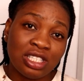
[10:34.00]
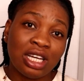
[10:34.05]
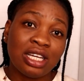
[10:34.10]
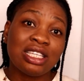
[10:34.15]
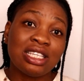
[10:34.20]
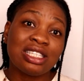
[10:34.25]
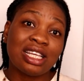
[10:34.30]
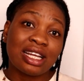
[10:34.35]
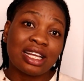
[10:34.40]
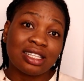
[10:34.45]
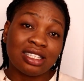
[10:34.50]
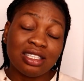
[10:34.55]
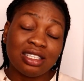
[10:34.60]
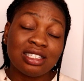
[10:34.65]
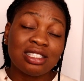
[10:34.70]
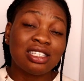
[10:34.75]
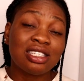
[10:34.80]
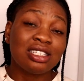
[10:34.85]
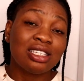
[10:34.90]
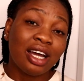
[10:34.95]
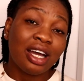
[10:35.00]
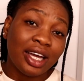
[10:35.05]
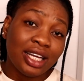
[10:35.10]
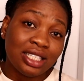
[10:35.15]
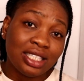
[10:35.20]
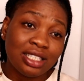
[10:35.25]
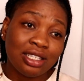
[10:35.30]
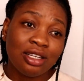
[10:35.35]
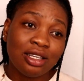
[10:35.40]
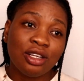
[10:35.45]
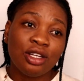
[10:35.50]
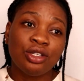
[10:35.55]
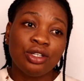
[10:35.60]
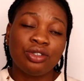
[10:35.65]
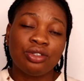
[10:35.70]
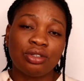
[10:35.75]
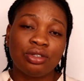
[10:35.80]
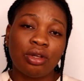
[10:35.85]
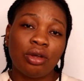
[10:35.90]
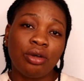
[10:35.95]
is denied.
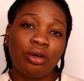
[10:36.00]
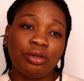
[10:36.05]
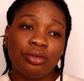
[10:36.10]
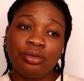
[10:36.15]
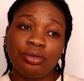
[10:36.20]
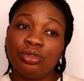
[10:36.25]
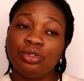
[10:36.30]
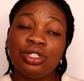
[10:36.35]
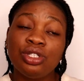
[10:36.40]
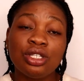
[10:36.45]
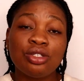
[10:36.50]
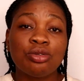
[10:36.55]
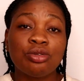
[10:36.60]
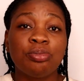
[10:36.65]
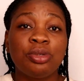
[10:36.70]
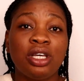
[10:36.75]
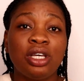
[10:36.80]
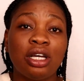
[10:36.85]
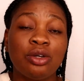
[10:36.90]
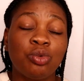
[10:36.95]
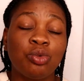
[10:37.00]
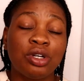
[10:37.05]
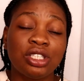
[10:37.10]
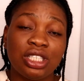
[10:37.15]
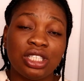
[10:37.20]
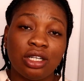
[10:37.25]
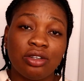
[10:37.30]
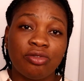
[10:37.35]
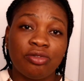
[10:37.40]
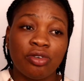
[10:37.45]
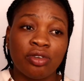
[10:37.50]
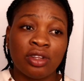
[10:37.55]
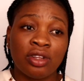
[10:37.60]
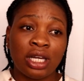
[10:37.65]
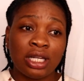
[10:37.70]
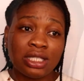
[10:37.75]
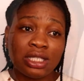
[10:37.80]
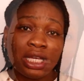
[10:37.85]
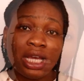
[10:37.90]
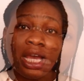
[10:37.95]
So you need to watch out for
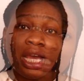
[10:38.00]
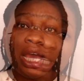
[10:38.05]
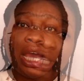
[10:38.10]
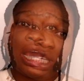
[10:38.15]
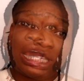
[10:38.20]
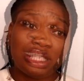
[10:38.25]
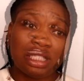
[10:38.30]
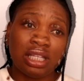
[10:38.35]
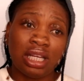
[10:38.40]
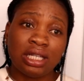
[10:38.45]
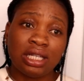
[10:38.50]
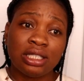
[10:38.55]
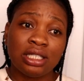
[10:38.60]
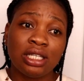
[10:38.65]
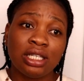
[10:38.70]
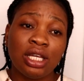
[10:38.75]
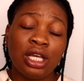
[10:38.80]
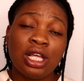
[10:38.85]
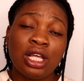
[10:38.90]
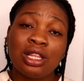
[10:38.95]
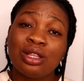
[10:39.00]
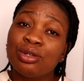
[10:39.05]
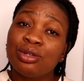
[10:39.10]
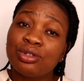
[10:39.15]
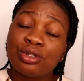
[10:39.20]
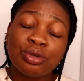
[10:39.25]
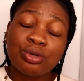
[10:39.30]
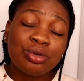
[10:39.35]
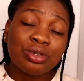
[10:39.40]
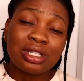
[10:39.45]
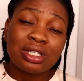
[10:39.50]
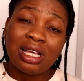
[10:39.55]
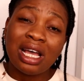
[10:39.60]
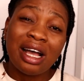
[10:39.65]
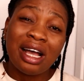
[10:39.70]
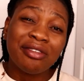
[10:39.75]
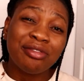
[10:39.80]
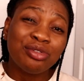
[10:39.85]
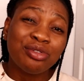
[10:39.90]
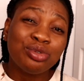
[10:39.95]
that. Is that the schools
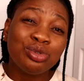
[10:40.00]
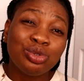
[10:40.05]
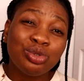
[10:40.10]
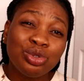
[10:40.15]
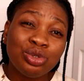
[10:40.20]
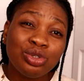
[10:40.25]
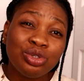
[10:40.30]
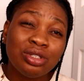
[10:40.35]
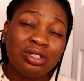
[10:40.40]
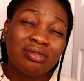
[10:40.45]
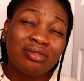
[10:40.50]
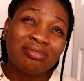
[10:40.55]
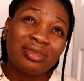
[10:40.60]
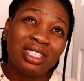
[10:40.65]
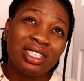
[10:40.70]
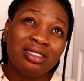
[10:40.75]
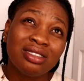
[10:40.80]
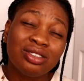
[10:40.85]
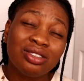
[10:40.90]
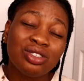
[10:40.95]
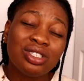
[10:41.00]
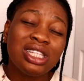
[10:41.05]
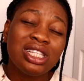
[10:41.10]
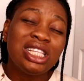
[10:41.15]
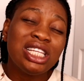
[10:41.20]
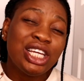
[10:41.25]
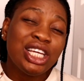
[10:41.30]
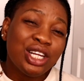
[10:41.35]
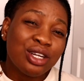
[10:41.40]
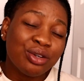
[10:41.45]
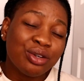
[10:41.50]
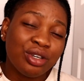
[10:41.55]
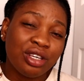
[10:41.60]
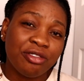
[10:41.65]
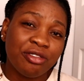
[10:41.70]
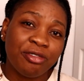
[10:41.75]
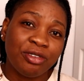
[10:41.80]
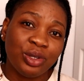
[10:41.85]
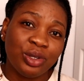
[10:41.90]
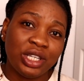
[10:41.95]
have little
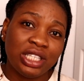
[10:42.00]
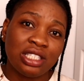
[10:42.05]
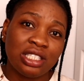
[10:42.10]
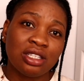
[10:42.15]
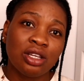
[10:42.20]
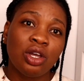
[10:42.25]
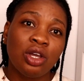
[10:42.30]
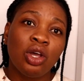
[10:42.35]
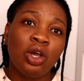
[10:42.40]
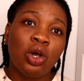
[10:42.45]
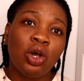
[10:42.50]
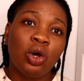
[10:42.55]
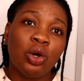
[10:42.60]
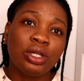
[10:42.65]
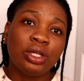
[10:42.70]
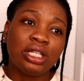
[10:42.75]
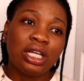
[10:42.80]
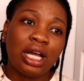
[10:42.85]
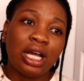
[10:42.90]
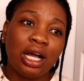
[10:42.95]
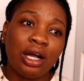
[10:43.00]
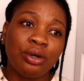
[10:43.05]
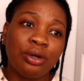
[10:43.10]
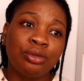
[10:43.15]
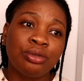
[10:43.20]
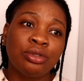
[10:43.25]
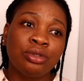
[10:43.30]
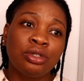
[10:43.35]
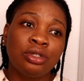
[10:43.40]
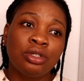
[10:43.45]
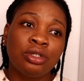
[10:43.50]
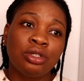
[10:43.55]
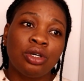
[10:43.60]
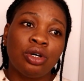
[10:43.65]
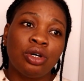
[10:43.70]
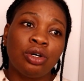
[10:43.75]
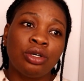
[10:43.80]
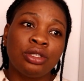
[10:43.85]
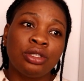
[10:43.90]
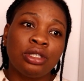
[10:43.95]
influence on how
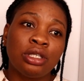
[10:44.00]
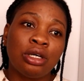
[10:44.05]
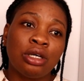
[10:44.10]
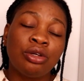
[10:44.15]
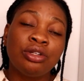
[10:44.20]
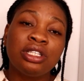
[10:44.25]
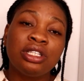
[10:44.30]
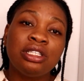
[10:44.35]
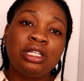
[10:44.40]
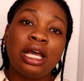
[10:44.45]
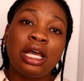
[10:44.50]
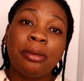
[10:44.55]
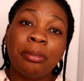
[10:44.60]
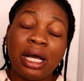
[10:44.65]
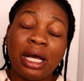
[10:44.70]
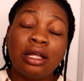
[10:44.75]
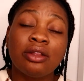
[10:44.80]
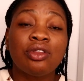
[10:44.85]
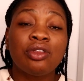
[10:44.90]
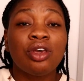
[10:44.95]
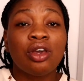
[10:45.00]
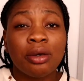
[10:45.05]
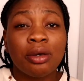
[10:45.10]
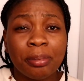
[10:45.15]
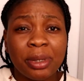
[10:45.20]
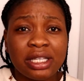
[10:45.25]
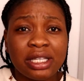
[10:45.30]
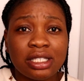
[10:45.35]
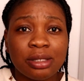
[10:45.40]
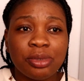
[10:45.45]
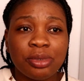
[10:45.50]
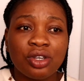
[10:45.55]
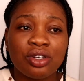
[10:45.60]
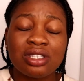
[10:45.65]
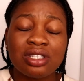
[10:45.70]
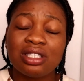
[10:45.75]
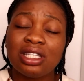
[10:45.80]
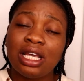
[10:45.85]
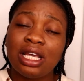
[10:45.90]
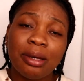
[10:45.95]
on the embassy,
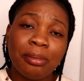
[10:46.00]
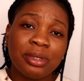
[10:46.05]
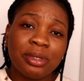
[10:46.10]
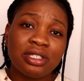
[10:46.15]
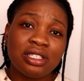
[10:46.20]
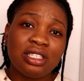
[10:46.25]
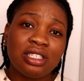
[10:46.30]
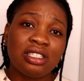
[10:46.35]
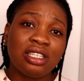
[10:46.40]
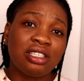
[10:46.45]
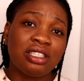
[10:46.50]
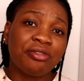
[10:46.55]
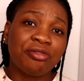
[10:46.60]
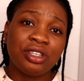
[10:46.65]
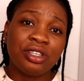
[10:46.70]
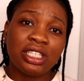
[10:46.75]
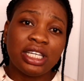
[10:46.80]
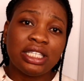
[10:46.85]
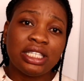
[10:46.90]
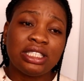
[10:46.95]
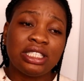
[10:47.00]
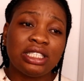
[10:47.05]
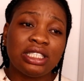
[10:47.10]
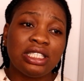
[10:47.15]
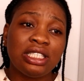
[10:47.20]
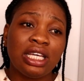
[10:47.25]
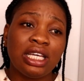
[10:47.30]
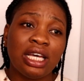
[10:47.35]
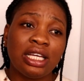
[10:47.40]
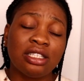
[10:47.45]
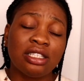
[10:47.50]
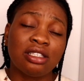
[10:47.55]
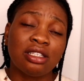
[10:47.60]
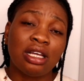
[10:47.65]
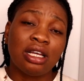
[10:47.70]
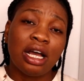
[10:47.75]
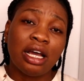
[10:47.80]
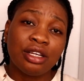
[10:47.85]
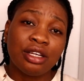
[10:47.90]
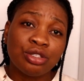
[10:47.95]
because the embassy is a different entity. And
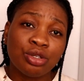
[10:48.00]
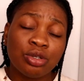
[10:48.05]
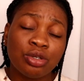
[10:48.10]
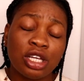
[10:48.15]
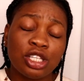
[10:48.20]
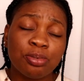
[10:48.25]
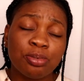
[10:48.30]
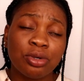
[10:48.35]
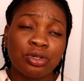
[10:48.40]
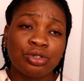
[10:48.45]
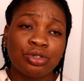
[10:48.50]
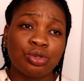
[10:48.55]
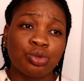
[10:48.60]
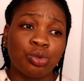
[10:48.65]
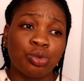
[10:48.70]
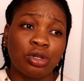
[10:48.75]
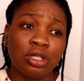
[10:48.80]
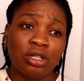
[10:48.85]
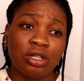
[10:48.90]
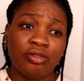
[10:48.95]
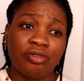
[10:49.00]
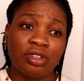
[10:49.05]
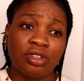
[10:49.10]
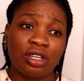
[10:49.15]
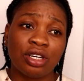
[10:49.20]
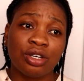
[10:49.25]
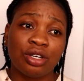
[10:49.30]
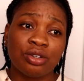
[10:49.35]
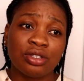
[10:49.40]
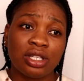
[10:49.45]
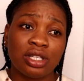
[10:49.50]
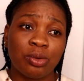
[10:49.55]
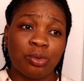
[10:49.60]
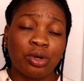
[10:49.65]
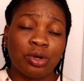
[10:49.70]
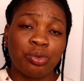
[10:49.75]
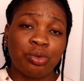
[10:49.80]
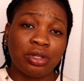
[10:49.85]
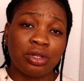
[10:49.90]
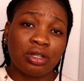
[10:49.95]
I spoke to one of the girls that
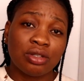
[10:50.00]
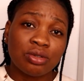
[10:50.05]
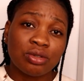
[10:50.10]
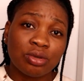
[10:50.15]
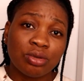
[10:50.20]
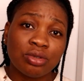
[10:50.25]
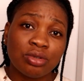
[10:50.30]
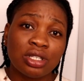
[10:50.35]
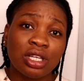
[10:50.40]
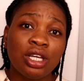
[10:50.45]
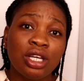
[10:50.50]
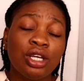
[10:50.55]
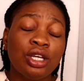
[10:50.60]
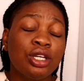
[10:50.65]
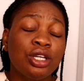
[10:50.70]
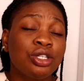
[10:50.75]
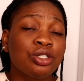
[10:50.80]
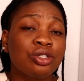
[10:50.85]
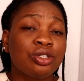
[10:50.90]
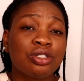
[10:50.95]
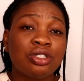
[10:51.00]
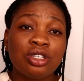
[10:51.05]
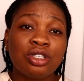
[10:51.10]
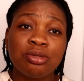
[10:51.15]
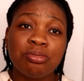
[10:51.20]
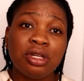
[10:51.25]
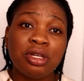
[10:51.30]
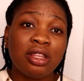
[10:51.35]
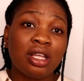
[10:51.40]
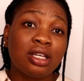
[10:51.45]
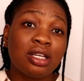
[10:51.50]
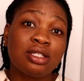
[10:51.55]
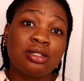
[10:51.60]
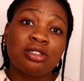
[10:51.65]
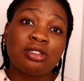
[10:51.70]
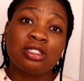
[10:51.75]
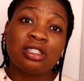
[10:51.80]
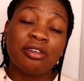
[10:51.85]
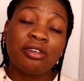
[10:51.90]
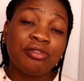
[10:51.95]
work with the schools. She told me that
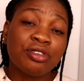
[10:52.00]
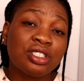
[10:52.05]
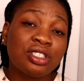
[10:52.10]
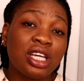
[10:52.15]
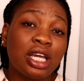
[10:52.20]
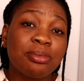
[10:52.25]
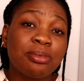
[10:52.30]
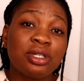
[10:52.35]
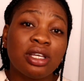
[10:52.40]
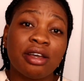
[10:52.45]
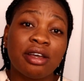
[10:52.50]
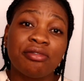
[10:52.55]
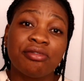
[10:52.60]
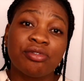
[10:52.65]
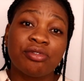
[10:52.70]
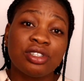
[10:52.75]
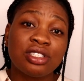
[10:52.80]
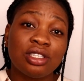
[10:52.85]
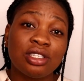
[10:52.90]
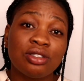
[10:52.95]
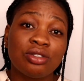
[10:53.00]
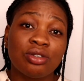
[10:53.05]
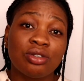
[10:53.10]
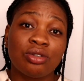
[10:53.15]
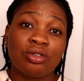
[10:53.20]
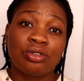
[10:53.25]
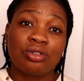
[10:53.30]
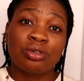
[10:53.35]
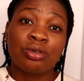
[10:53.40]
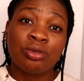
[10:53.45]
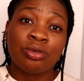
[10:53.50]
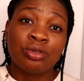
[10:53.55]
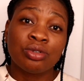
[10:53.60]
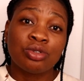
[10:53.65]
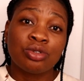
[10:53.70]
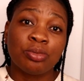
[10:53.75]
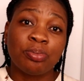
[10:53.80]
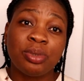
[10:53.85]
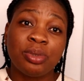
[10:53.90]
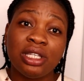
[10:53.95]
several times they have written to the
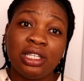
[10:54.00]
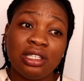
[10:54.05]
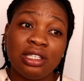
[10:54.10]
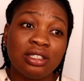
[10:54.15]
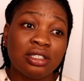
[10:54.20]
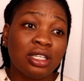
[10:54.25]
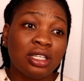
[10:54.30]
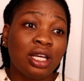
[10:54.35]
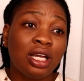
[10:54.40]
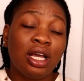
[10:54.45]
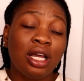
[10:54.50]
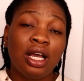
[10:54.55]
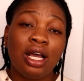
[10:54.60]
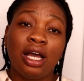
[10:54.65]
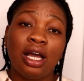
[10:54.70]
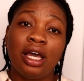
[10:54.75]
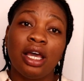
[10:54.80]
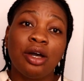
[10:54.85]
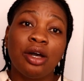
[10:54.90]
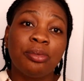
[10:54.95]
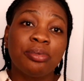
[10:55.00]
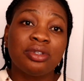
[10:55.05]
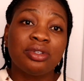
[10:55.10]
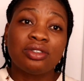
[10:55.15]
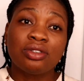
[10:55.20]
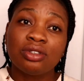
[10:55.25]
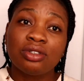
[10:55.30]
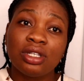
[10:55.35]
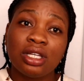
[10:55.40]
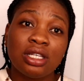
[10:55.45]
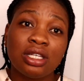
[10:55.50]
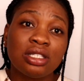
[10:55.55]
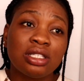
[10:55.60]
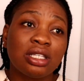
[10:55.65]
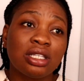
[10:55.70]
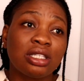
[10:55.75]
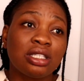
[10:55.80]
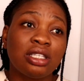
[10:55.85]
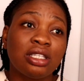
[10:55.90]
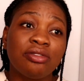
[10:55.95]
schools to please help the students
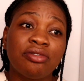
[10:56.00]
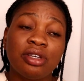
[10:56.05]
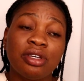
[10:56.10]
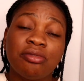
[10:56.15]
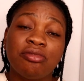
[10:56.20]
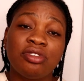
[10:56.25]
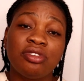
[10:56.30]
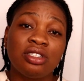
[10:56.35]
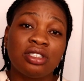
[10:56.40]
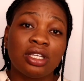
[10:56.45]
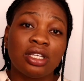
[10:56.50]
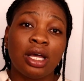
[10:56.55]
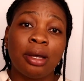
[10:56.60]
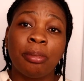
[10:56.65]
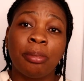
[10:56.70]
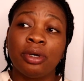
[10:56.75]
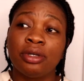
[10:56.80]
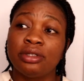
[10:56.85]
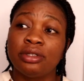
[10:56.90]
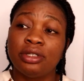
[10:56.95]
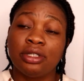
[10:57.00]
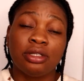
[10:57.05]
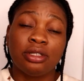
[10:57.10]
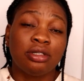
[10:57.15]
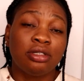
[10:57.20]
and give them visa, but